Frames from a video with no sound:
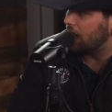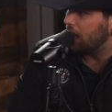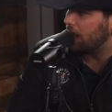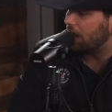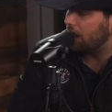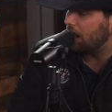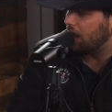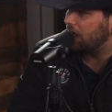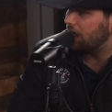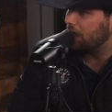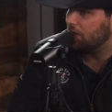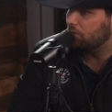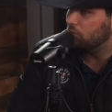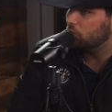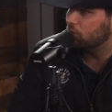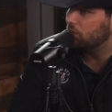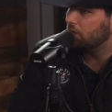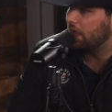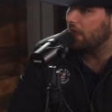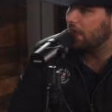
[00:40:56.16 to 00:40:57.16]
I, I had
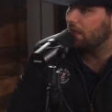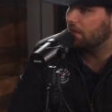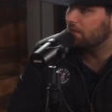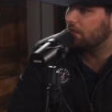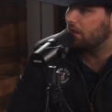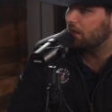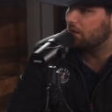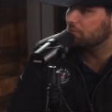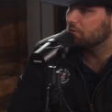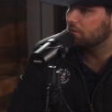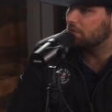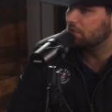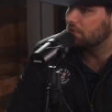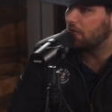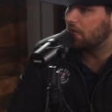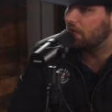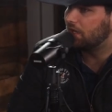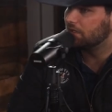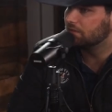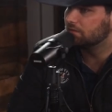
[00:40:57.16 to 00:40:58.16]
one hat that I really
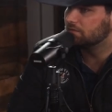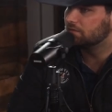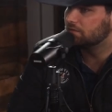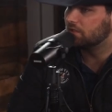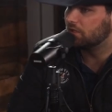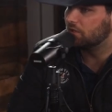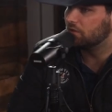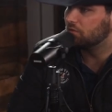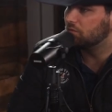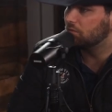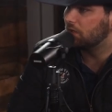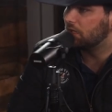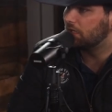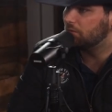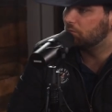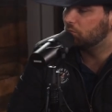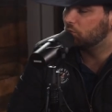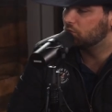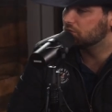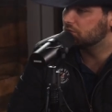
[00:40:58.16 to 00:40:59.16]
liked, so I
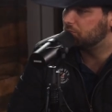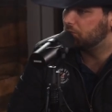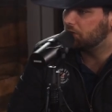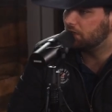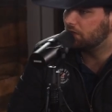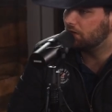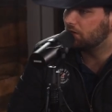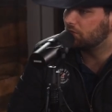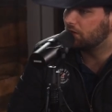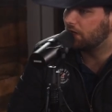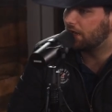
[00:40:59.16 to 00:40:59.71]
didn't want to spend it on